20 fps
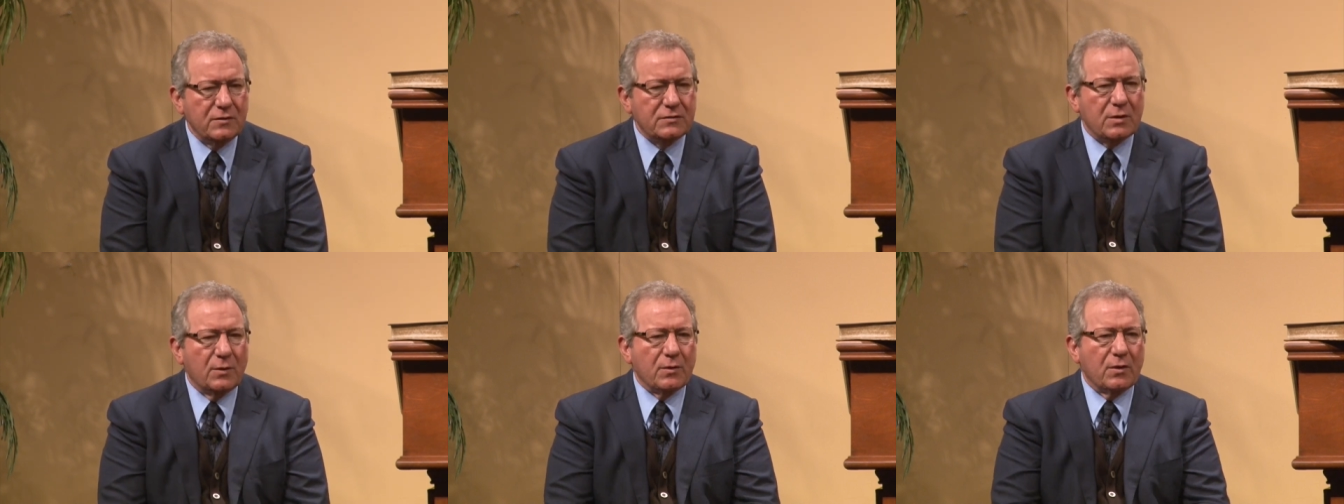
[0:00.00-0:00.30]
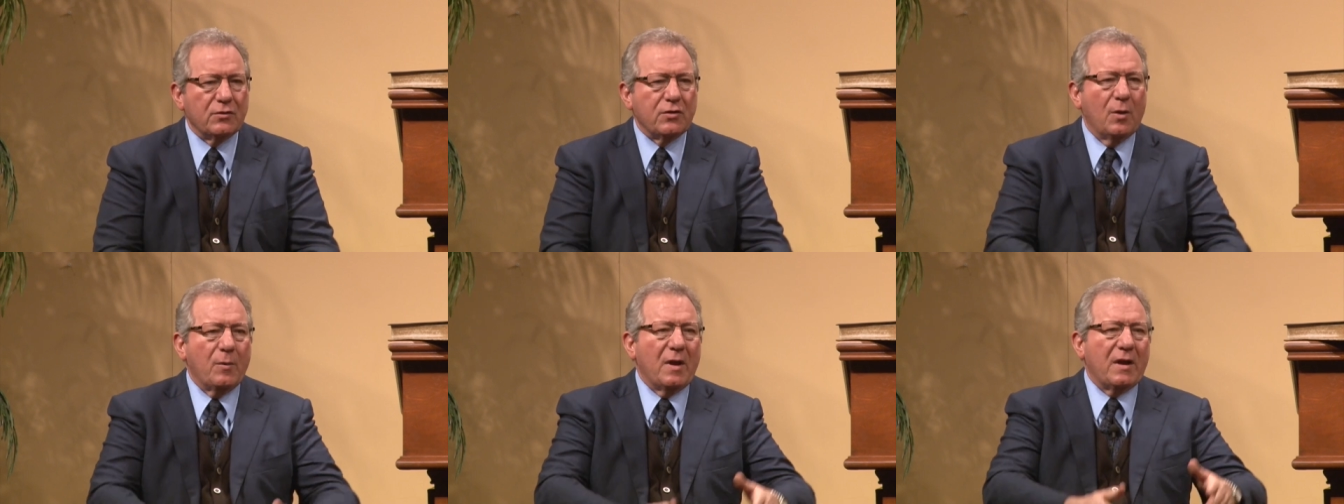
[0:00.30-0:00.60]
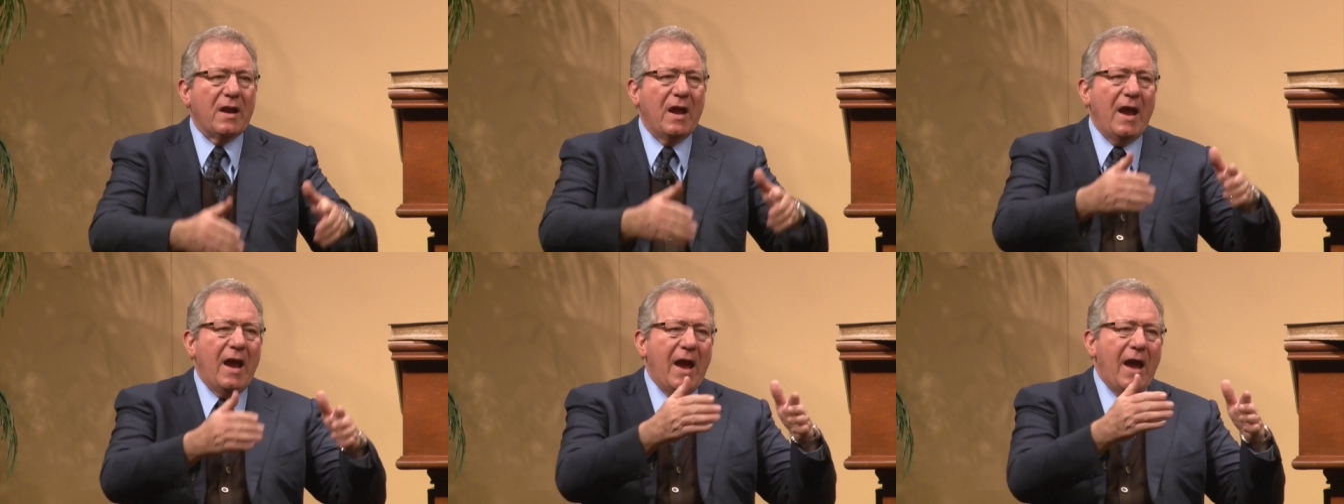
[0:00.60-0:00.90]
So we're going to talk
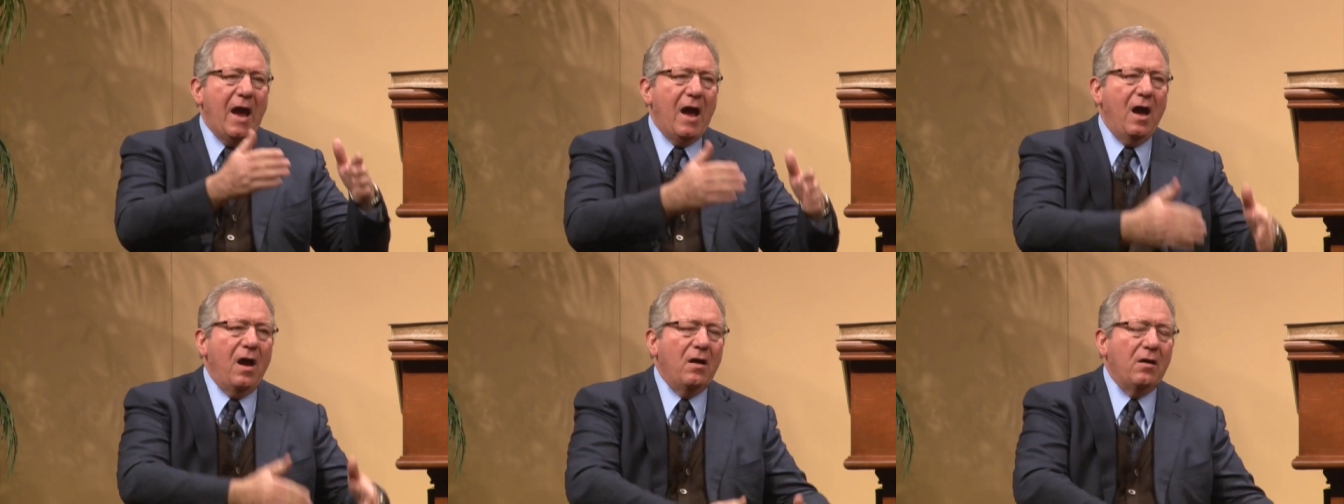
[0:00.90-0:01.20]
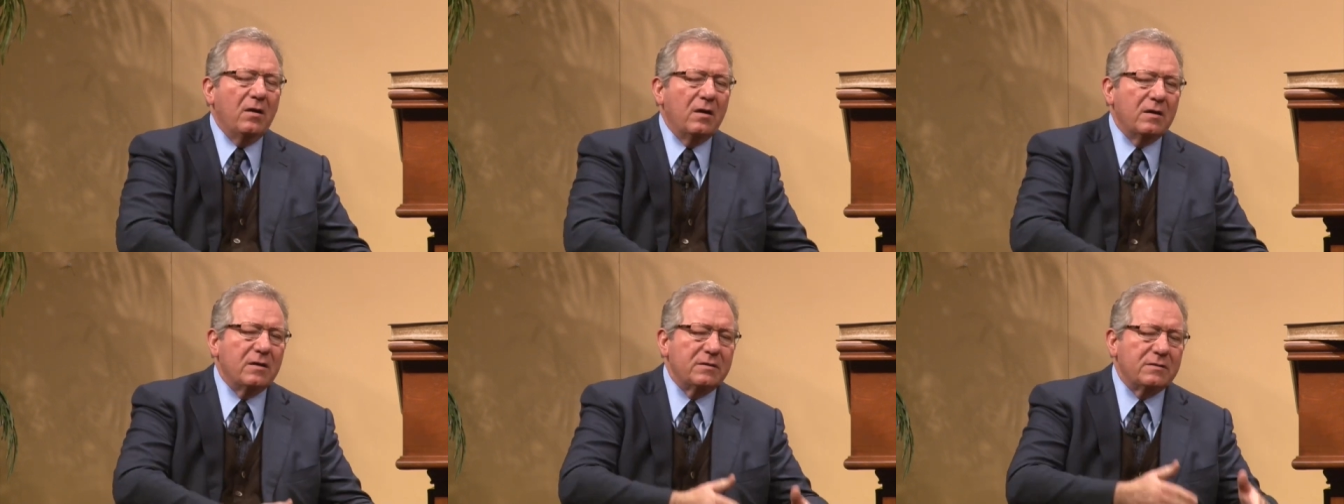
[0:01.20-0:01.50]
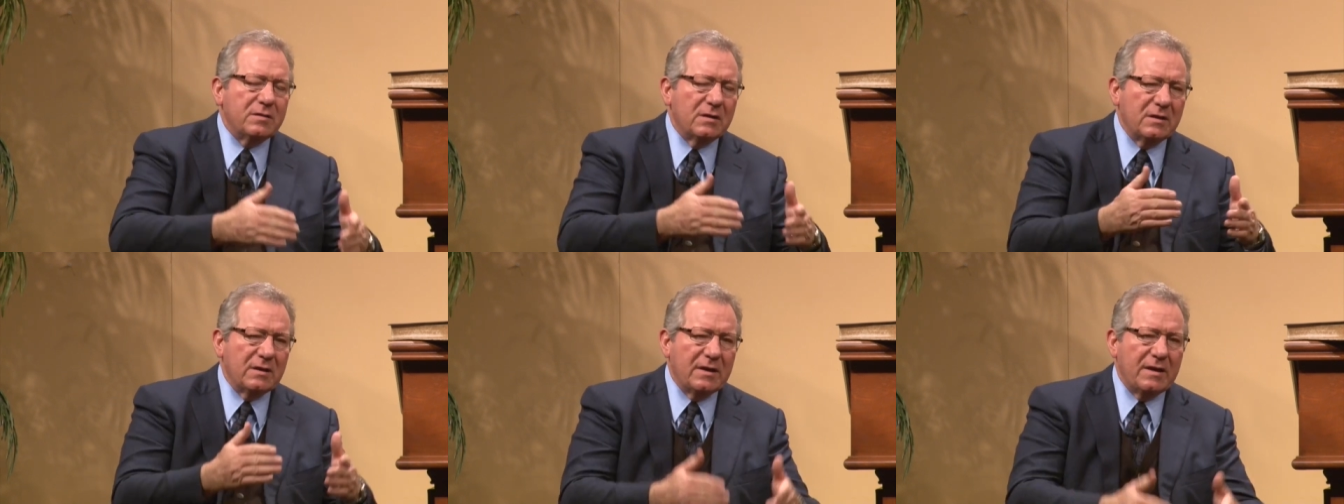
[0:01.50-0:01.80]
about how
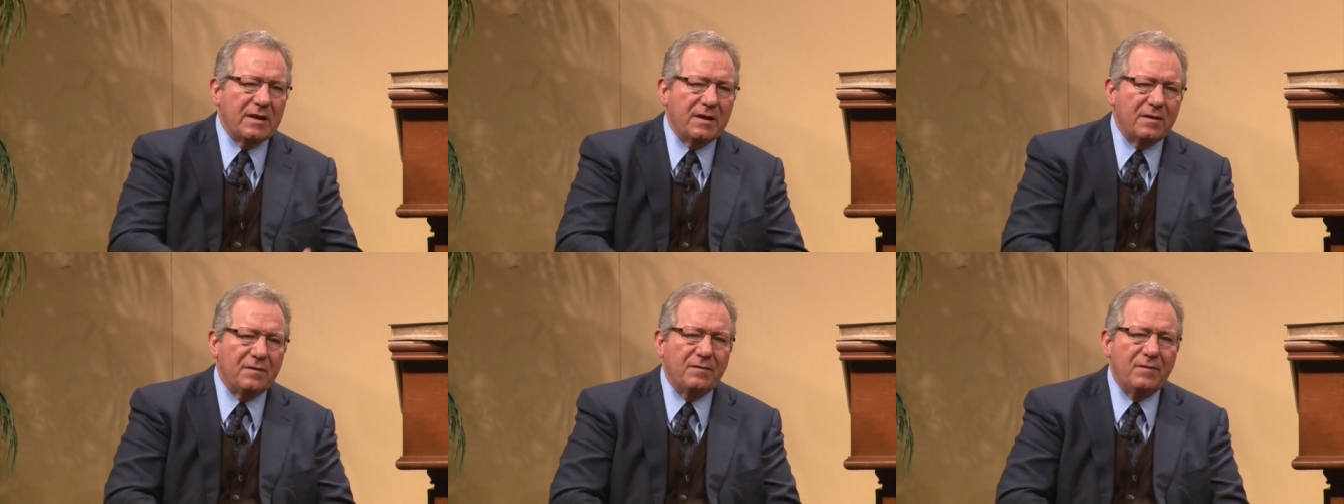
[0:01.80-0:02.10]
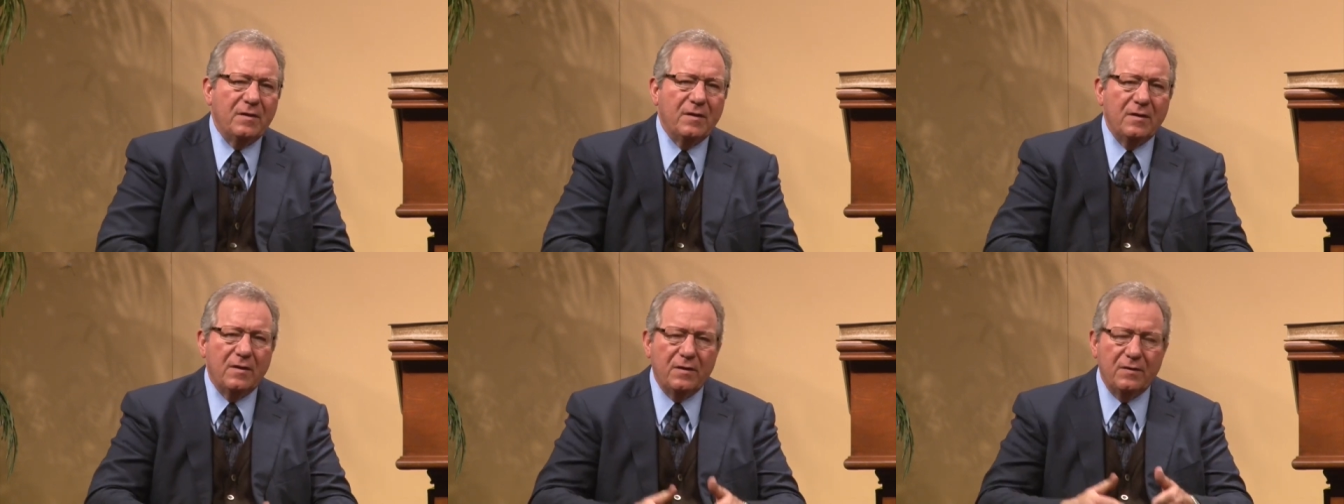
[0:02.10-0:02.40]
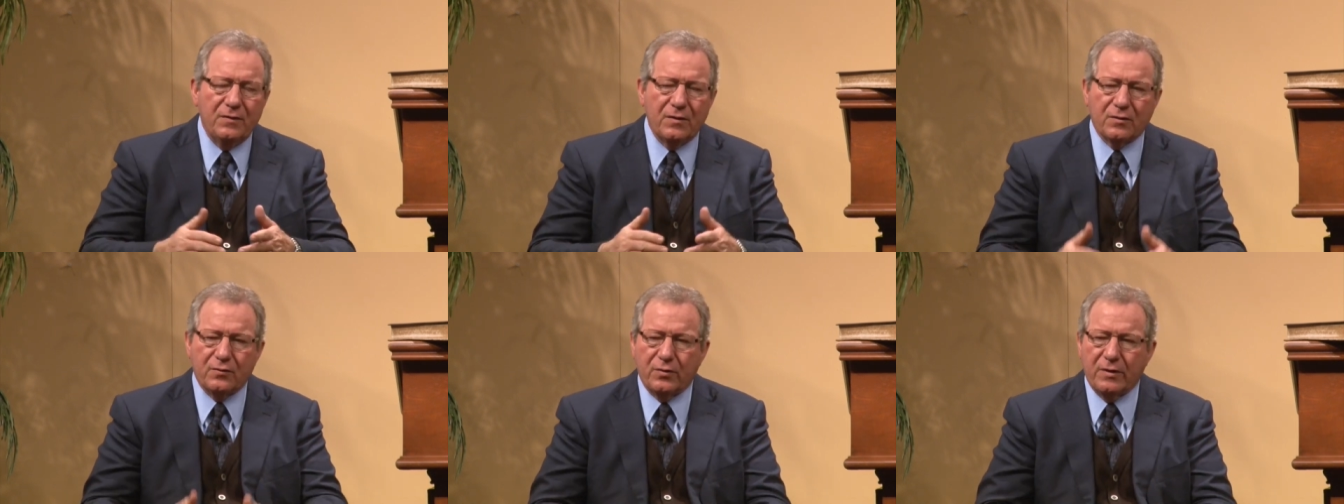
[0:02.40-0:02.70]
to live
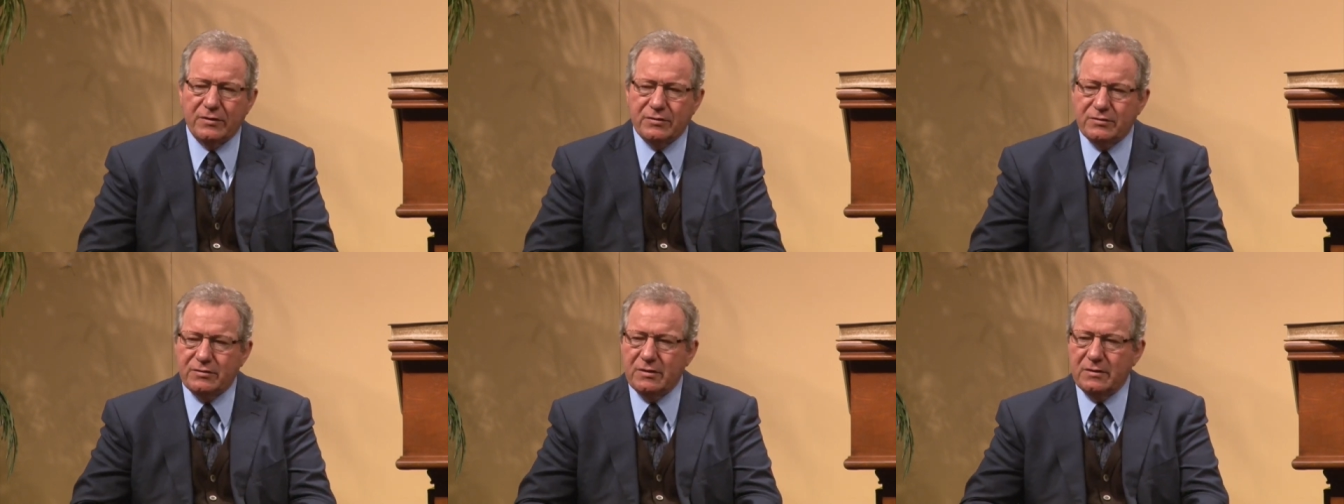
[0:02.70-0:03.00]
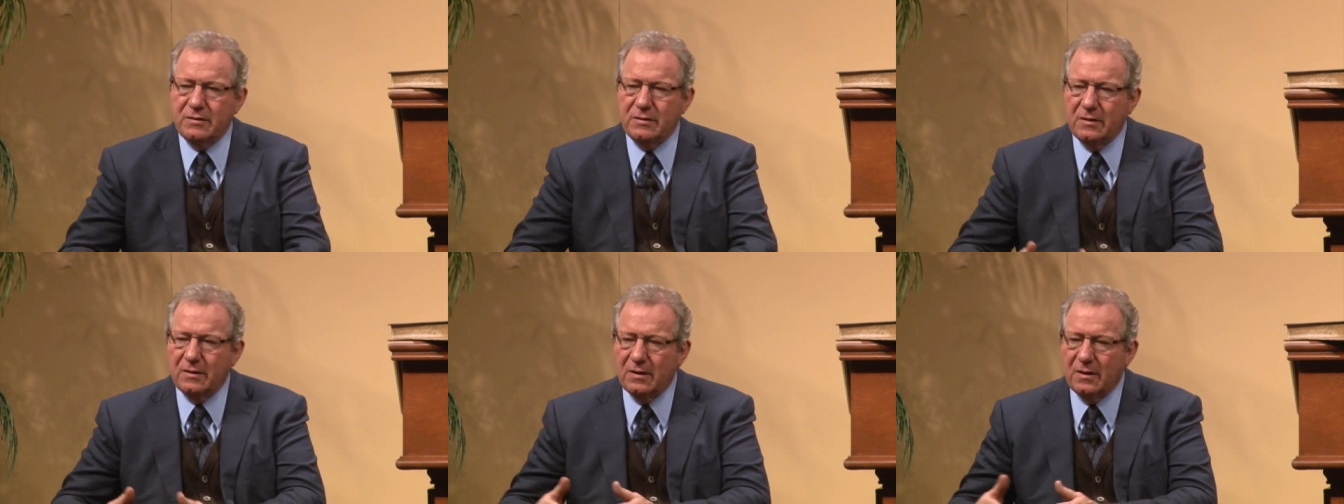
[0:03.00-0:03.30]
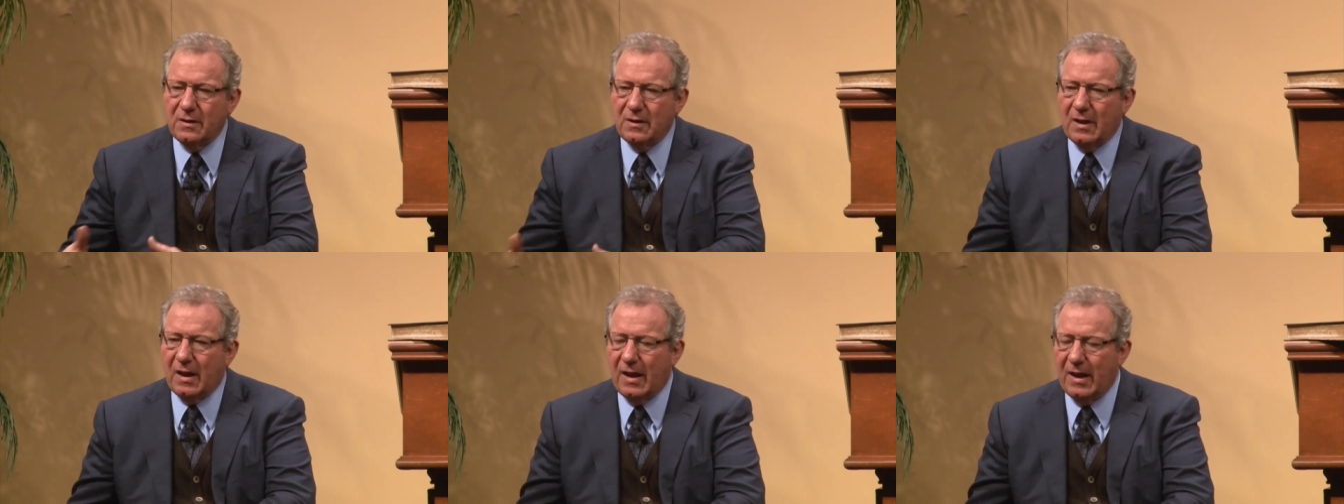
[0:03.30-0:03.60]
the Christian
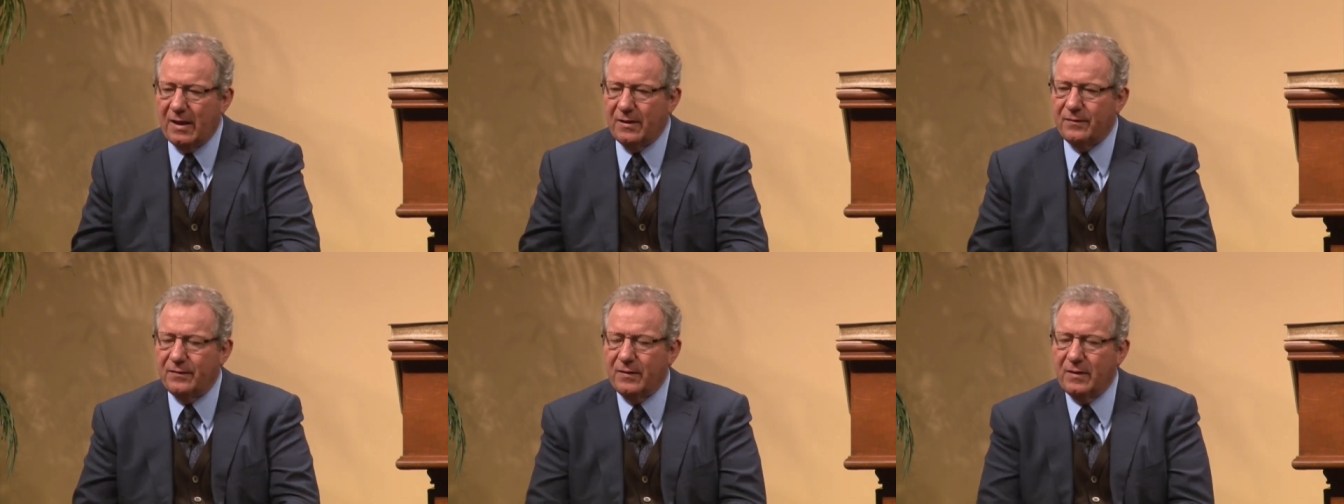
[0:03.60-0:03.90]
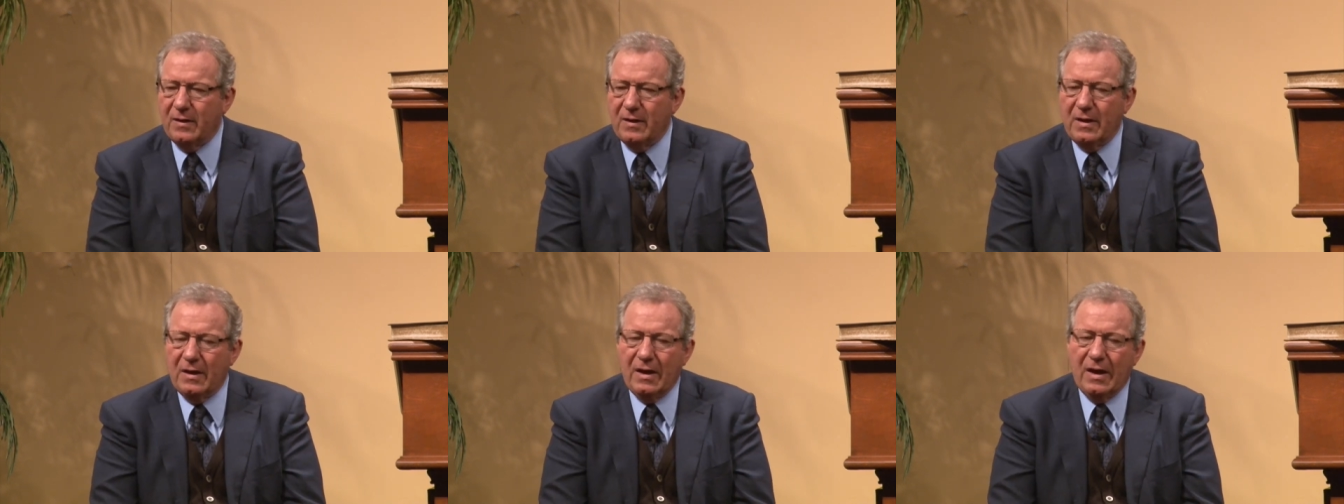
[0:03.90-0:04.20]
life.